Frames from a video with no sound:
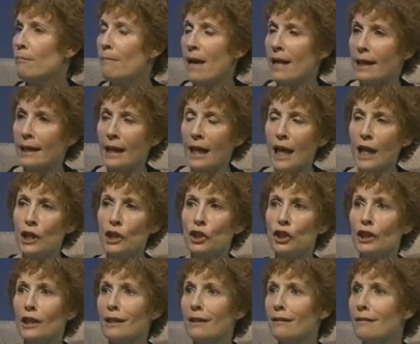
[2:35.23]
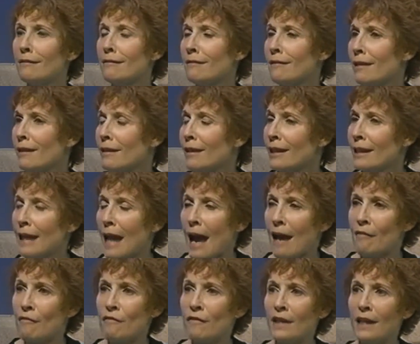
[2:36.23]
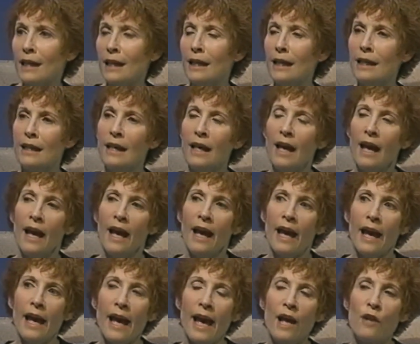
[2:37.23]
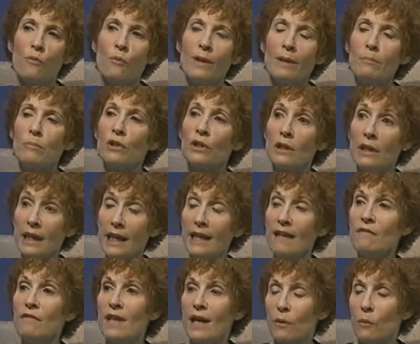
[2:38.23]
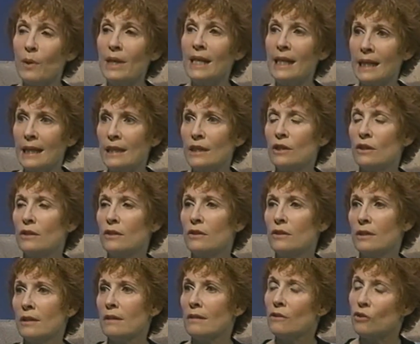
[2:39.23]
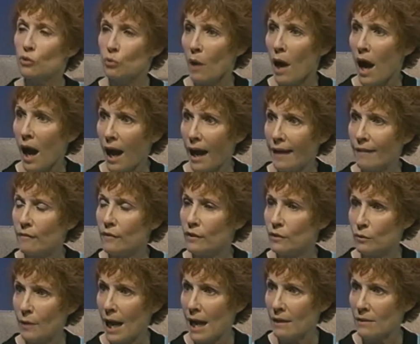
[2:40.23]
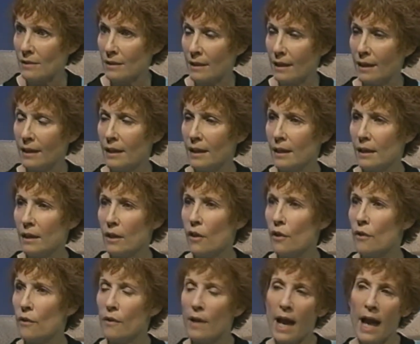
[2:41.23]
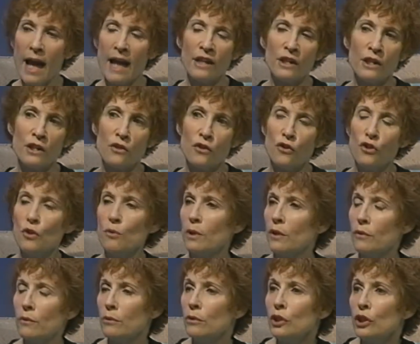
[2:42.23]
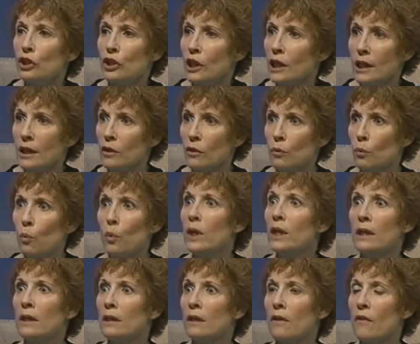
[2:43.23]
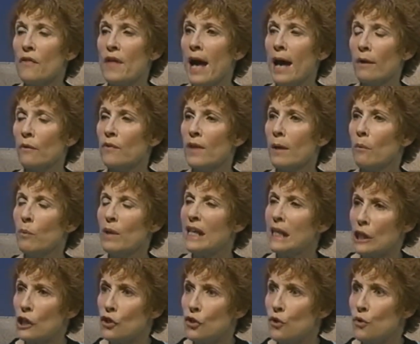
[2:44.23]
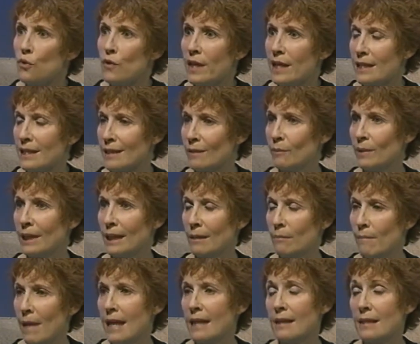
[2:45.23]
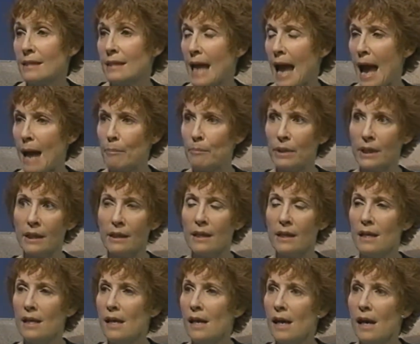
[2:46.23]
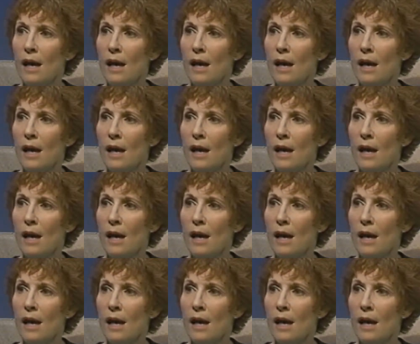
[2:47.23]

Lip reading: medication, caffeine, and we believe that we can drive drowsy and just do it through sheer will, that we can do this and we can make this happen.